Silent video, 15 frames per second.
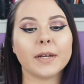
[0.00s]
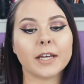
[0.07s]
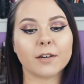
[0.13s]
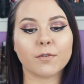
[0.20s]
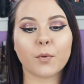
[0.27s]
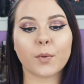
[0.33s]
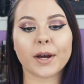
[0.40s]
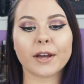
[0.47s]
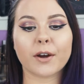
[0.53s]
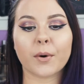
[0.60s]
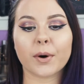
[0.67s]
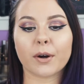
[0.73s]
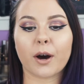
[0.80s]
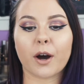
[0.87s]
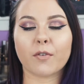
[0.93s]
giveaway
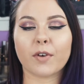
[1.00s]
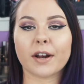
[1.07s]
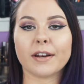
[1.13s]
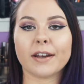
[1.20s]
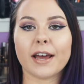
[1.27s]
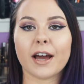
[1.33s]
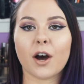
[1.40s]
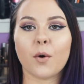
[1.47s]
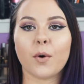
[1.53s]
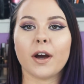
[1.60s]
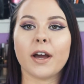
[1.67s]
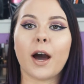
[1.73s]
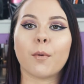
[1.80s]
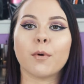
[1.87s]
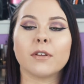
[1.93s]
going on right now.
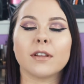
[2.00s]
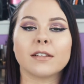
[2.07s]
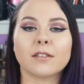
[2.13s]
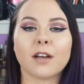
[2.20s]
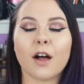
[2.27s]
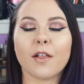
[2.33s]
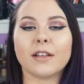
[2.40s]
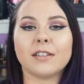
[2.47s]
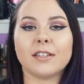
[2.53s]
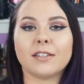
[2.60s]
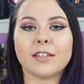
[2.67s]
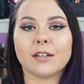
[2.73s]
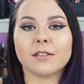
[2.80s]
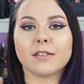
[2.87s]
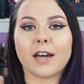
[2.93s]
I will list all the
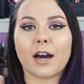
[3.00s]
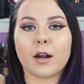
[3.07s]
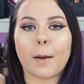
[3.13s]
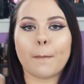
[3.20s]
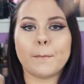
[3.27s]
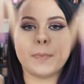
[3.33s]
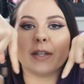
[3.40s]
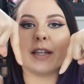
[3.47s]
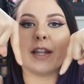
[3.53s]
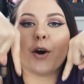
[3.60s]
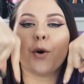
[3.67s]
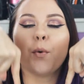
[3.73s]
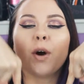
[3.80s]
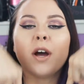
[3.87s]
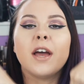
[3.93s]
details down
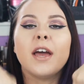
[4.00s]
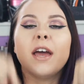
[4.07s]
below,